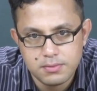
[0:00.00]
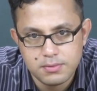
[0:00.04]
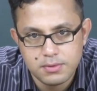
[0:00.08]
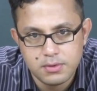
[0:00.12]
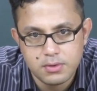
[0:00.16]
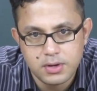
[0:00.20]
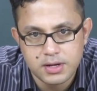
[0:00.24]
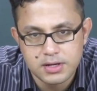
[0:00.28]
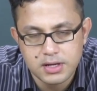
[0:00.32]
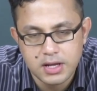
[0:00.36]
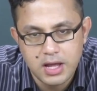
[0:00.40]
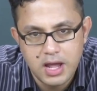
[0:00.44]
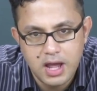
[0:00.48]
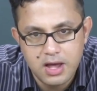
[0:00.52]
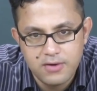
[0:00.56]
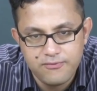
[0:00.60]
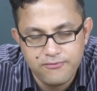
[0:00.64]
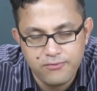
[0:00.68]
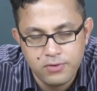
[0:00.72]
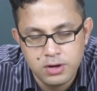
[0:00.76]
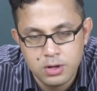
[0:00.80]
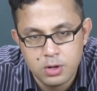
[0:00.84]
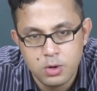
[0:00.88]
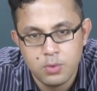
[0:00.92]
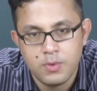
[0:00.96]
quite
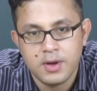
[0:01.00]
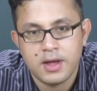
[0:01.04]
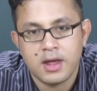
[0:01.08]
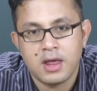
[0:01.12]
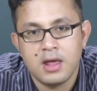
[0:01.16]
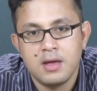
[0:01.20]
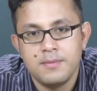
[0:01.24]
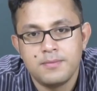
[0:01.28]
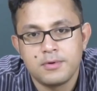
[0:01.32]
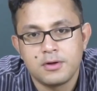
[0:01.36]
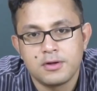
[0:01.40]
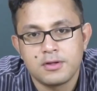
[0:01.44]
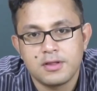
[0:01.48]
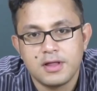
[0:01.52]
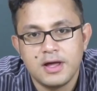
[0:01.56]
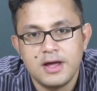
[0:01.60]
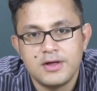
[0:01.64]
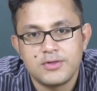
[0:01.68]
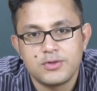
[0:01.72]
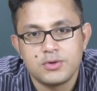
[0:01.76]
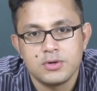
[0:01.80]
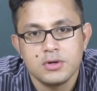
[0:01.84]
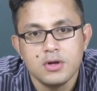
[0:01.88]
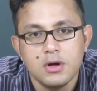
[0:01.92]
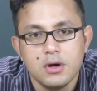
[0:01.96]
carefully over here because,
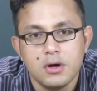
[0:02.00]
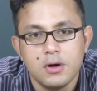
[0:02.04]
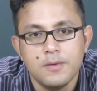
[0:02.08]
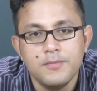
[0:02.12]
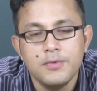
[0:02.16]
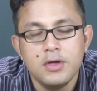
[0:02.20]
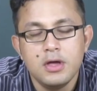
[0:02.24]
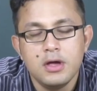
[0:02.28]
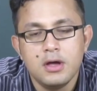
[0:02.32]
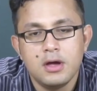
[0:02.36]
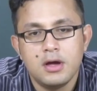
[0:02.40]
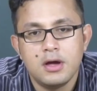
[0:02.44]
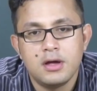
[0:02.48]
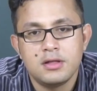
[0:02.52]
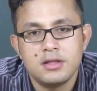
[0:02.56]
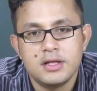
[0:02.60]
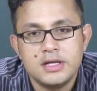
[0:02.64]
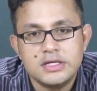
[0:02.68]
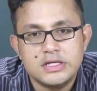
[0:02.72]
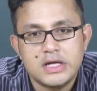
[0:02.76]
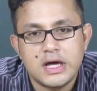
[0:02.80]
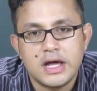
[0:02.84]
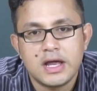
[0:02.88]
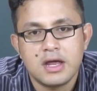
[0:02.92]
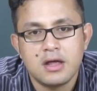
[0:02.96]
as you know, uh, the
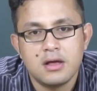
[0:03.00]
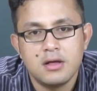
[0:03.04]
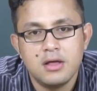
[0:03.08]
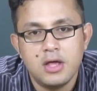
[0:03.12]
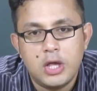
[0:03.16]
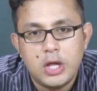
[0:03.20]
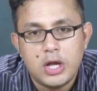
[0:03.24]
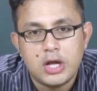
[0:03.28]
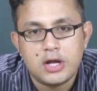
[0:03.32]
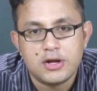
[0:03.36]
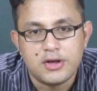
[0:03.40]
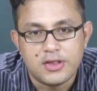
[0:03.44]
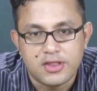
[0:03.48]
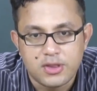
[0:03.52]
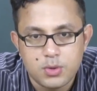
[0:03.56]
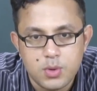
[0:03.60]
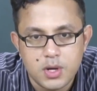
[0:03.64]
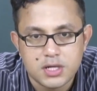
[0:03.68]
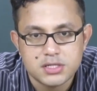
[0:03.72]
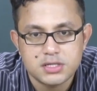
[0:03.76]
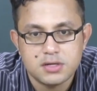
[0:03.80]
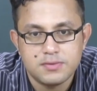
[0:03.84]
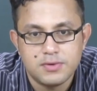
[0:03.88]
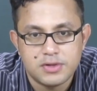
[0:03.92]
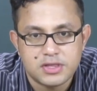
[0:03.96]
entire
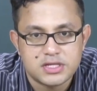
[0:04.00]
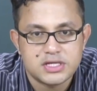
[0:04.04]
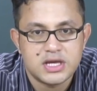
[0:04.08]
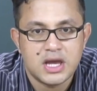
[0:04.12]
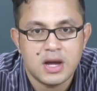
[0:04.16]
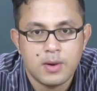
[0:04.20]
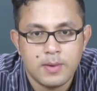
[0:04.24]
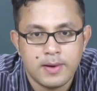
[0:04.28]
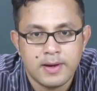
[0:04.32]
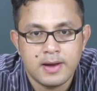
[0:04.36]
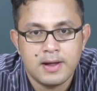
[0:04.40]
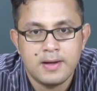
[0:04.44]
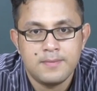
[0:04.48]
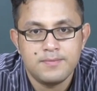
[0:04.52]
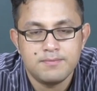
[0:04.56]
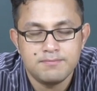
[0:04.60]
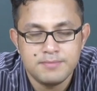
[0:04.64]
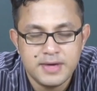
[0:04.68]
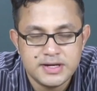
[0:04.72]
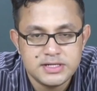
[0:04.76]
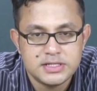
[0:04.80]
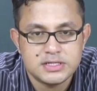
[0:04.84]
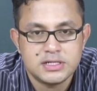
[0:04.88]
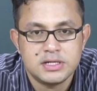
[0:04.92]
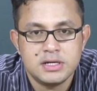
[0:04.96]
construct of hysteria,
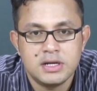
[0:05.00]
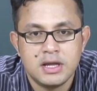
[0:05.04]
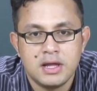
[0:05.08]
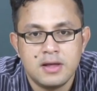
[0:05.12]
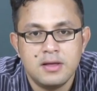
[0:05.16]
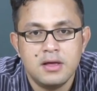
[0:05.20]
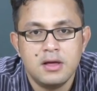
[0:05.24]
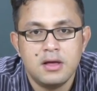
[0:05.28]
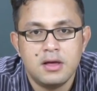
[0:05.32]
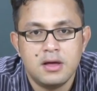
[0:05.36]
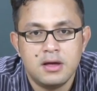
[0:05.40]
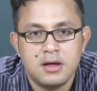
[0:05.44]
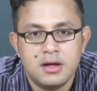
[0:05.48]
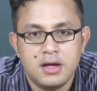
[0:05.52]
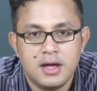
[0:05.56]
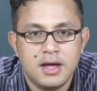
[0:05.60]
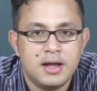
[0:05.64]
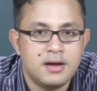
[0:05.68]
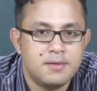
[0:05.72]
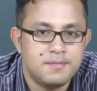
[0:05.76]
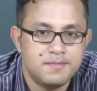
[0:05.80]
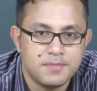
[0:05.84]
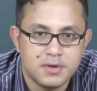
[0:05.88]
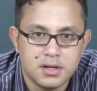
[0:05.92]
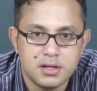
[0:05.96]
medically uh,
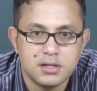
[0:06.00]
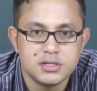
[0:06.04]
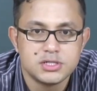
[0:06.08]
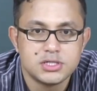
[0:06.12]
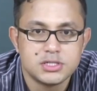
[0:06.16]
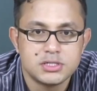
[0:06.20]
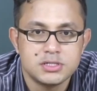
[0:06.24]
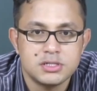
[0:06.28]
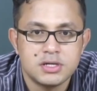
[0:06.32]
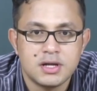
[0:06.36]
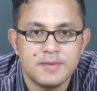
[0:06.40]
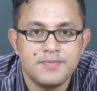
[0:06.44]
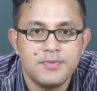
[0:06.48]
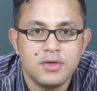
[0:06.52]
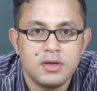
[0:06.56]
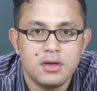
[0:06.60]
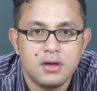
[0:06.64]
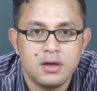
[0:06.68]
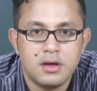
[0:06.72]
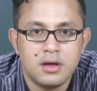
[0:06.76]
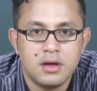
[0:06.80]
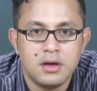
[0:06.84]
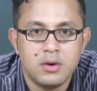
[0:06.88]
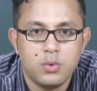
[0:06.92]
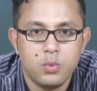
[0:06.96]
and culturally,
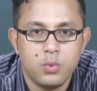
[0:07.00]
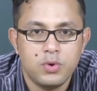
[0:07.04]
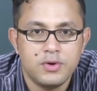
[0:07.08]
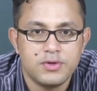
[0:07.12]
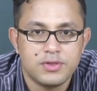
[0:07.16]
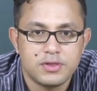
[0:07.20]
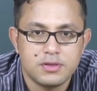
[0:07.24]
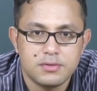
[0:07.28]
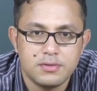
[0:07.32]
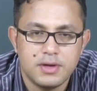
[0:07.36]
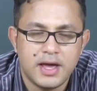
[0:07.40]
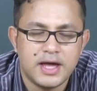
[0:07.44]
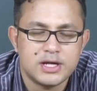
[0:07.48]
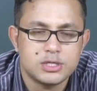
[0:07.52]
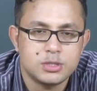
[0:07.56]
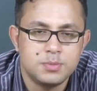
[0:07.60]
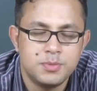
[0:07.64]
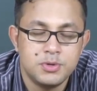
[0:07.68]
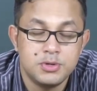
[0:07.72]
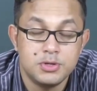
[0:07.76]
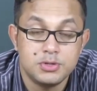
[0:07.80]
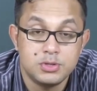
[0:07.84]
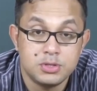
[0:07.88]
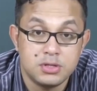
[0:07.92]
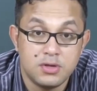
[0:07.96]
uh, was
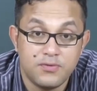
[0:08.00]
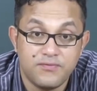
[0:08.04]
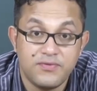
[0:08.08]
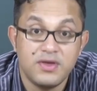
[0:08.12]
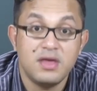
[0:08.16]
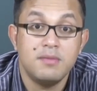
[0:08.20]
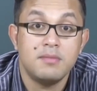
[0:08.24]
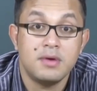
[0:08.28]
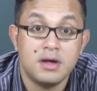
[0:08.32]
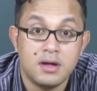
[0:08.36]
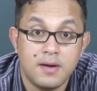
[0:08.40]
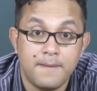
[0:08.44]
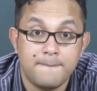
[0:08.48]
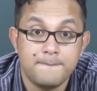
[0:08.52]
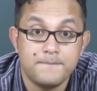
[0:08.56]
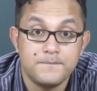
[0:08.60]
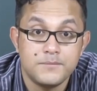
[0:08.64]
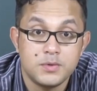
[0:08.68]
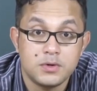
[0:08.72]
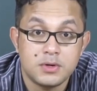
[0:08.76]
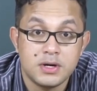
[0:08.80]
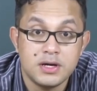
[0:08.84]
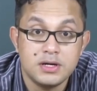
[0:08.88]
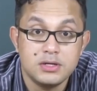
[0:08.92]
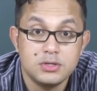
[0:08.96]
attributed to the female,
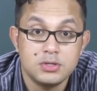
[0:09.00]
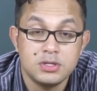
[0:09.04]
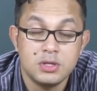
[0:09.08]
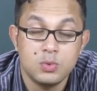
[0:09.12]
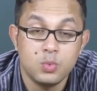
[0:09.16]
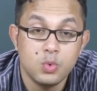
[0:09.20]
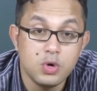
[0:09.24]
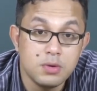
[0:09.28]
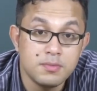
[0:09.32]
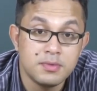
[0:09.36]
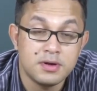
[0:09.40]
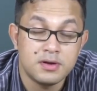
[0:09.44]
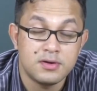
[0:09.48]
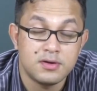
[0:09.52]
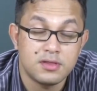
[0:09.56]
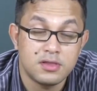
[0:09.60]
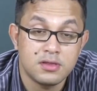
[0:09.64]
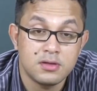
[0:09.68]
right, to the woman.